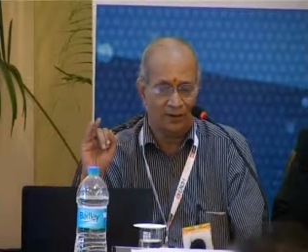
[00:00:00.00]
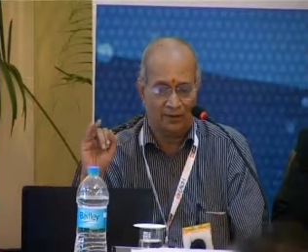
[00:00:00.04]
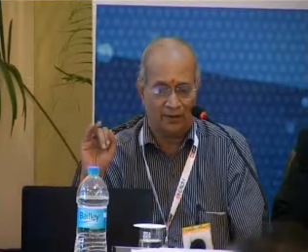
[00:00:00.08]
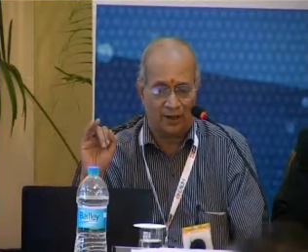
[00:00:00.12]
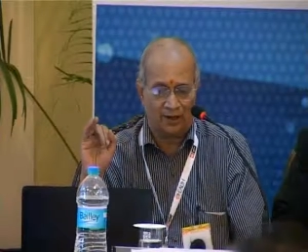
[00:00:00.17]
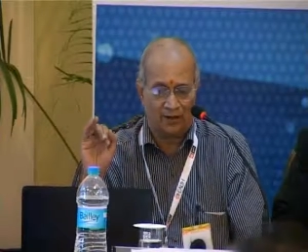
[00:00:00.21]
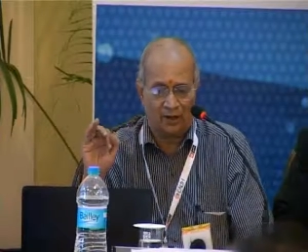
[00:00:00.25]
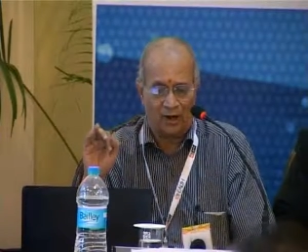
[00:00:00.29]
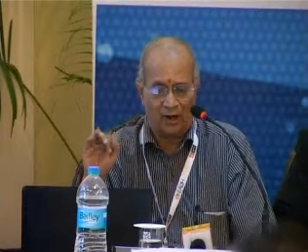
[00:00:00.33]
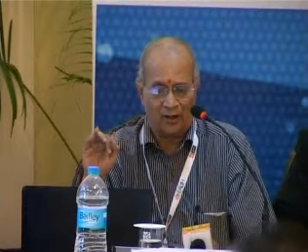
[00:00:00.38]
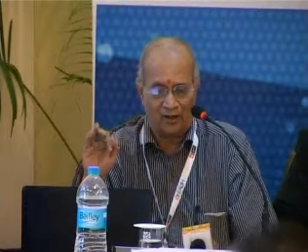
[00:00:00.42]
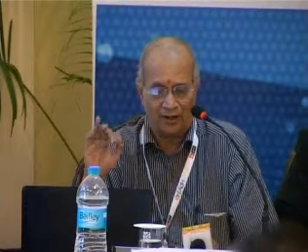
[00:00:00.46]

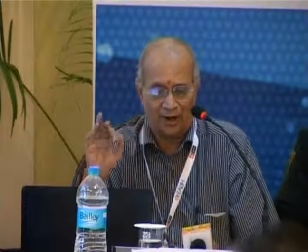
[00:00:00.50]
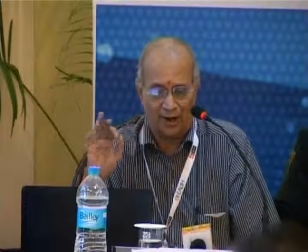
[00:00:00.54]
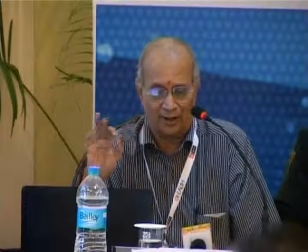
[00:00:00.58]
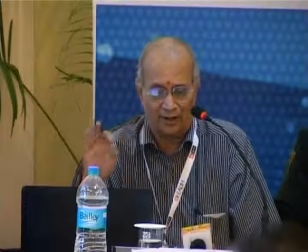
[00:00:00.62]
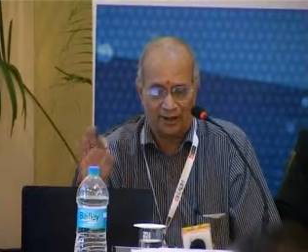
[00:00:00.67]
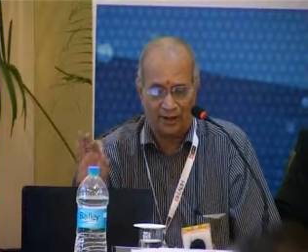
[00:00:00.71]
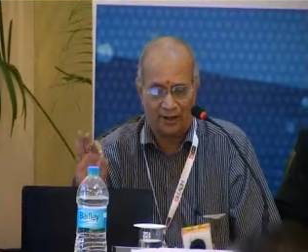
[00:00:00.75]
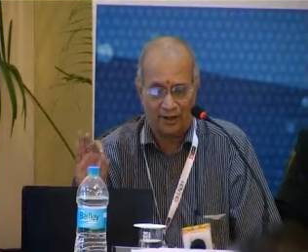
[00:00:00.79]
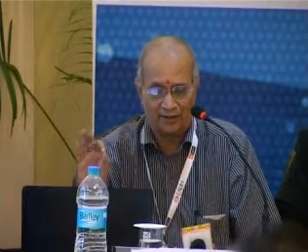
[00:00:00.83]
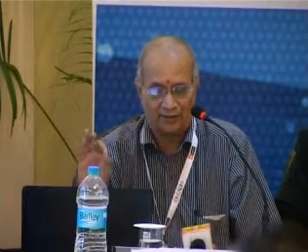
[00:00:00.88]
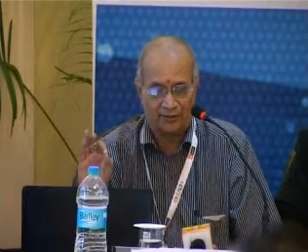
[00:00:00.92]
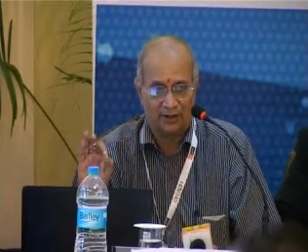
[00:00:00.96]
technology
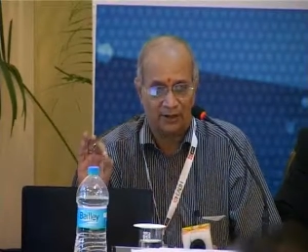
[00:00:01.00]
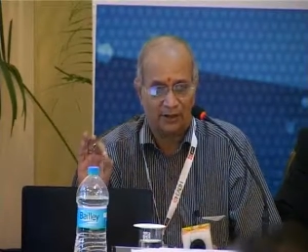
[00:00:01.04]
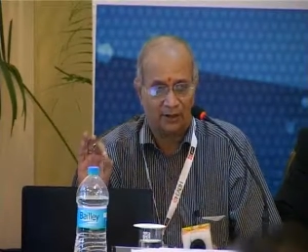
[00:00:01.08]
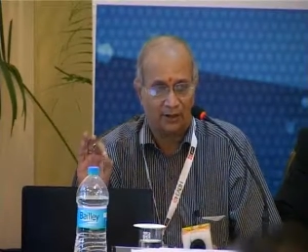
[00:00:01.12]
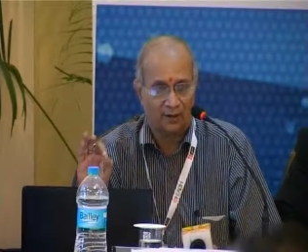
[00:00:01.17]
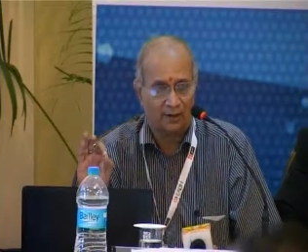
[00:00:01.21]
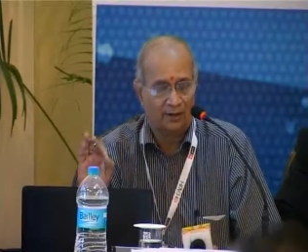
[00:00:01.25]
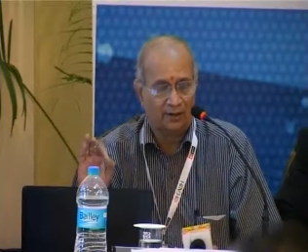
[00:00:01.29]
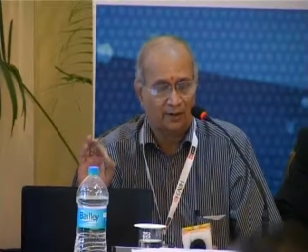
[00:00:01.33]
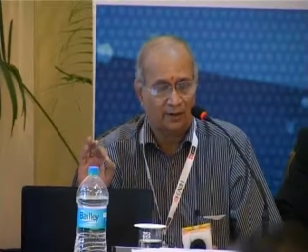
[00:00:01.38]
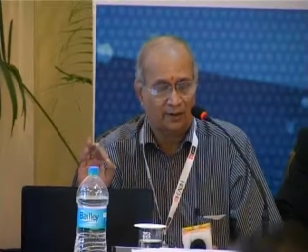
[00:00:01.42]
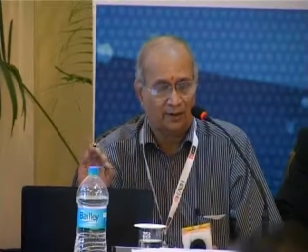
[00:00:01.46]
architecture,
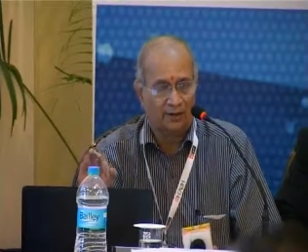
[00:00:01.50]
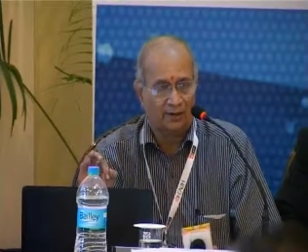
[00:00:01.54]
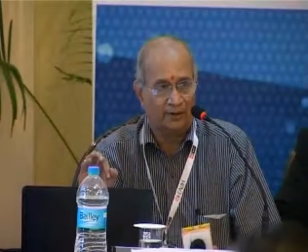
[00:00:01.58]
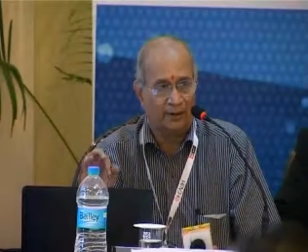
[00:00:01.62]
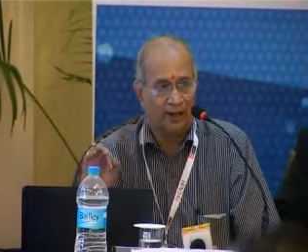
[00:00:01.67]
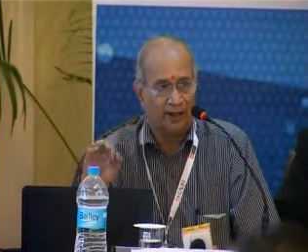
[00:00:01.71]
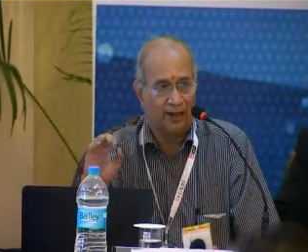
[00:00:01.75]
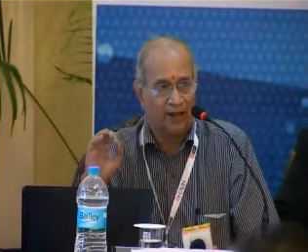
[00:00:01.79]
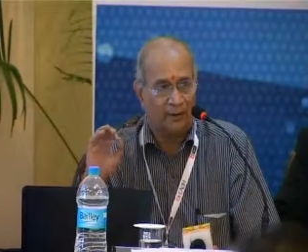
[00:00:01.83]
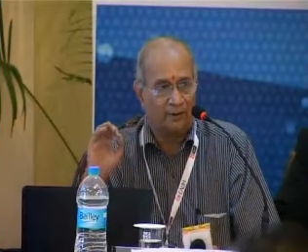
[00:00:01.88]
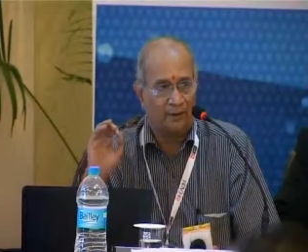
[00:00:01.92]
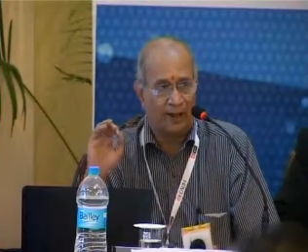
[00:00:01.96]

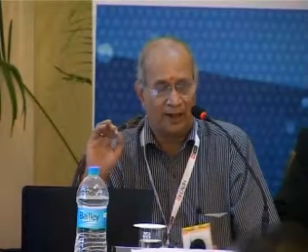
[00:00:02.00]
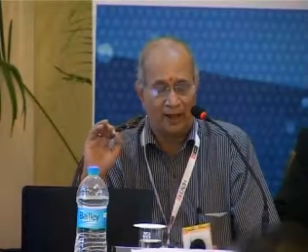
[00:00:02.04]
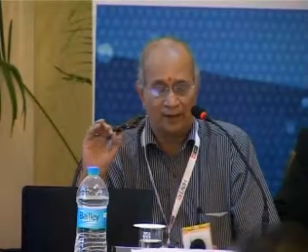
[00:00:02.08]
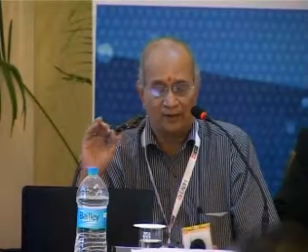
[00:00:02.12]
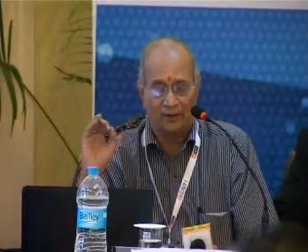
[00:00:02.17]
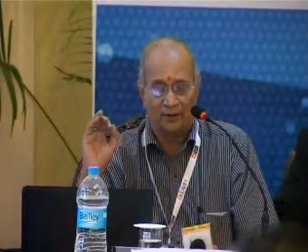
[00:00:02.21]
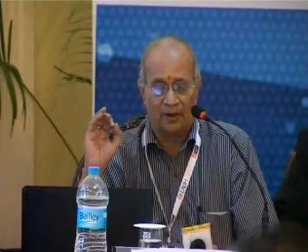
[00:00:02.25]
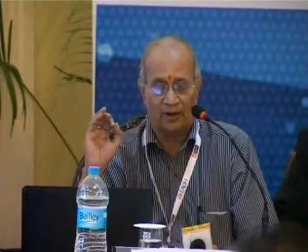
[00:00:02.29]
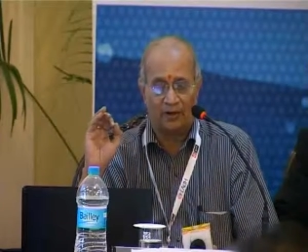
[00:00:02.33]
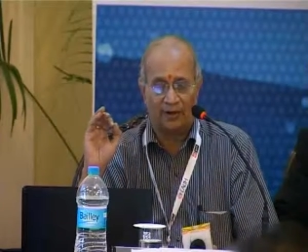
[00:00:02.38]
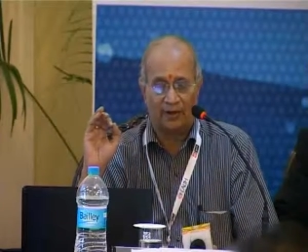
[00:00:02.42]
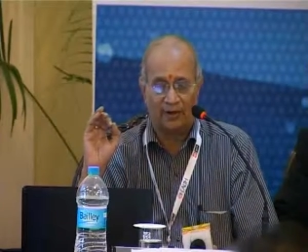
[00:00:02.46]
data
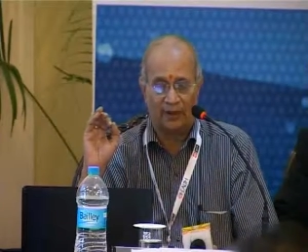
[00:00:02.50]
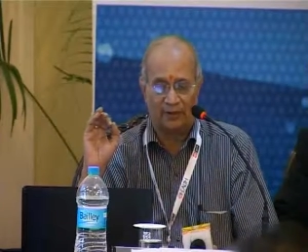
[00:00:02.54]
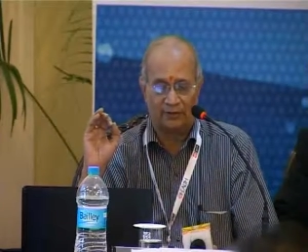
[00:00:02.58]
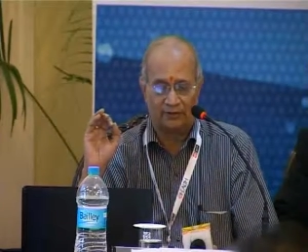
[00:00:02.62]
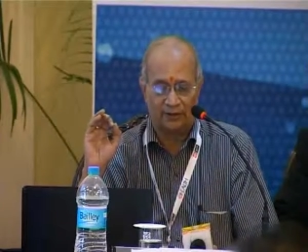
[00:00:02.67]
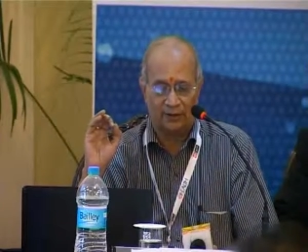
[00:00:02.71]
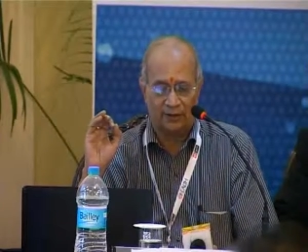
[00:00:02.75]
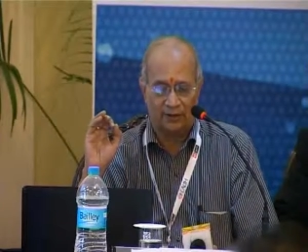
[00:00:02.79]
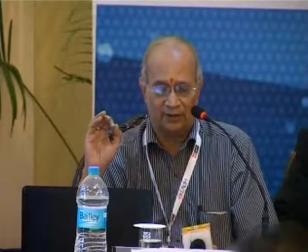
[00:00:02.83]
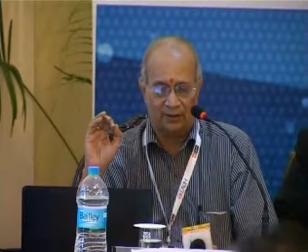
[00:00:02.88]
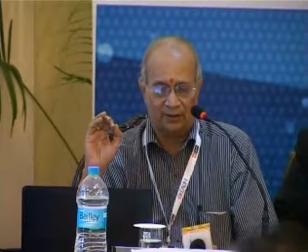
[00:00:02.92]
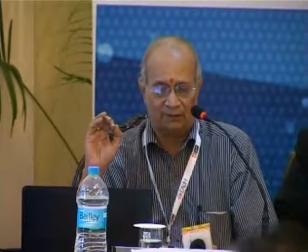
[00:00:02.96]
management
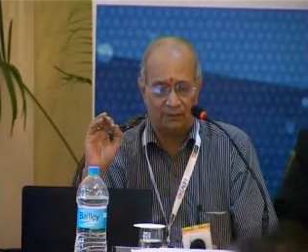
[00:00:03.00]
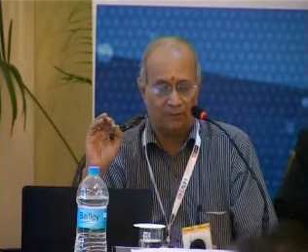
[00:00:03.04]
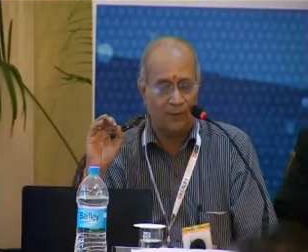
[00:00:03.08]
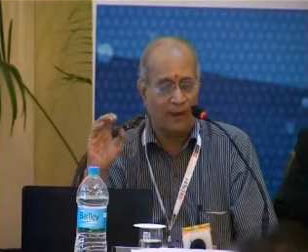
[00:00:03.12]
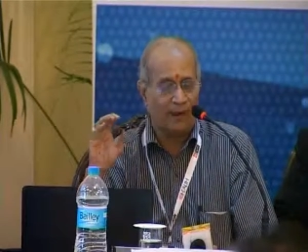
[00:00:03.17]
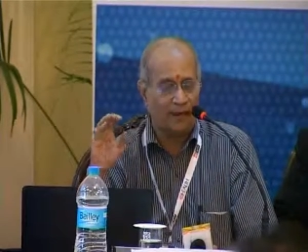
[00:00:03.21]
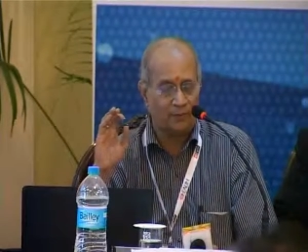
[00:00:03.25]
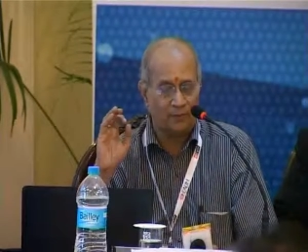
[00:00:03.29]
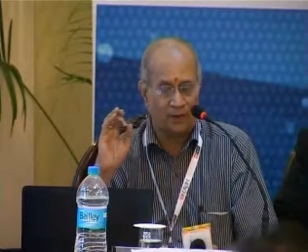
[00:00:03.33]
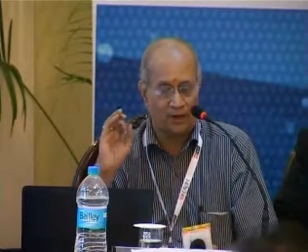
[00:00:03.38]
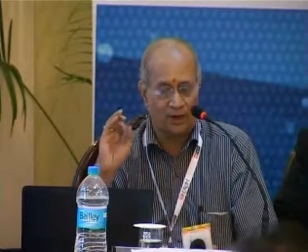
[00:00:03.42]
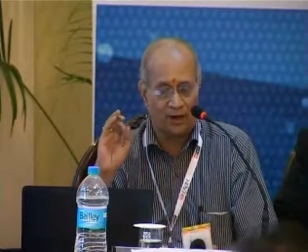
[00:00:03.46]
architecture,
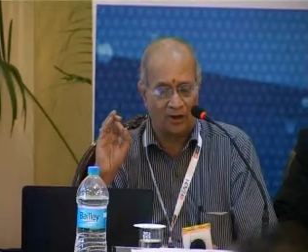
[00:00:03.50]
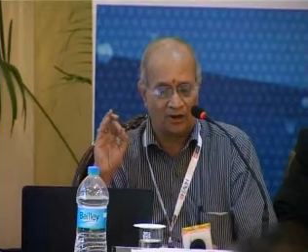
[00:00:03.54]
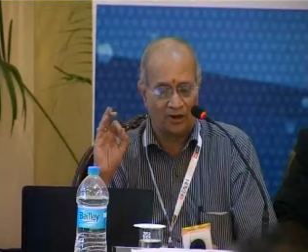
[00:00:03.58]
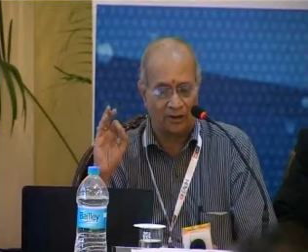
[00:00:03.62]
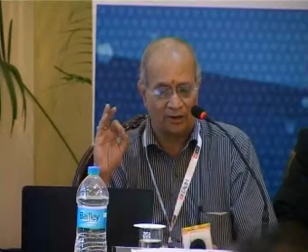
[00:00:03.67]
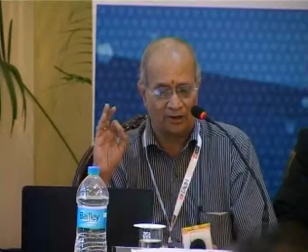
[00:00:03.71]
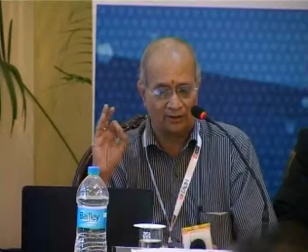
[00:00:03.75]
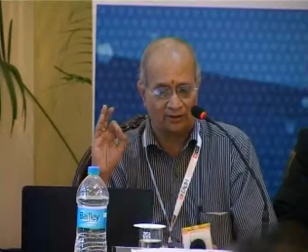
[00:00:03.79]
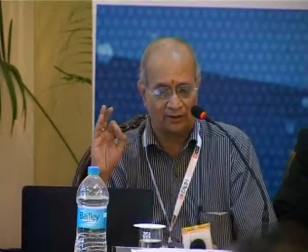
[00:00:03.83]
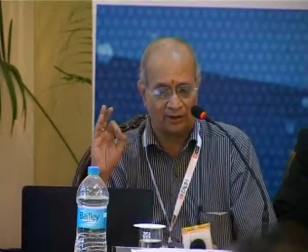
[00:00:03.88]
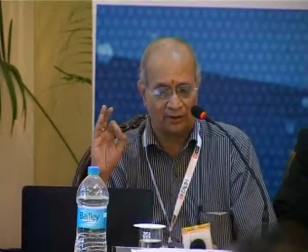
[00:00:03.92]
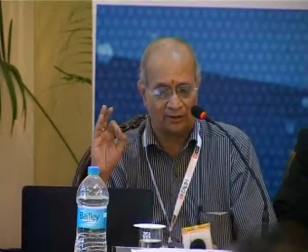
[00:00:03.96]
management
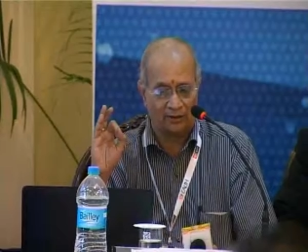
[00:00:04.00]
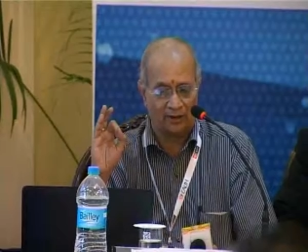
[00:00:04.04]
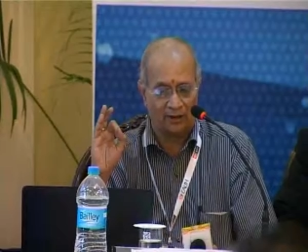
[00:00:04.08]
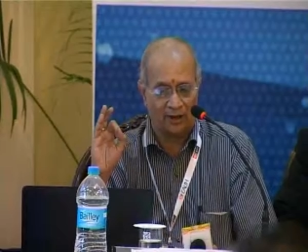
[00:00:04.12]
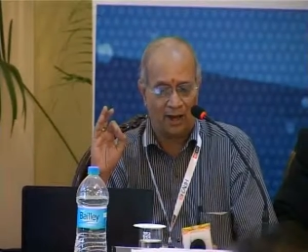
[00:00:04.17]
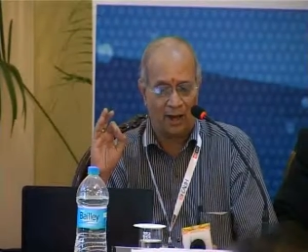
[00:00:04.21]
architecture.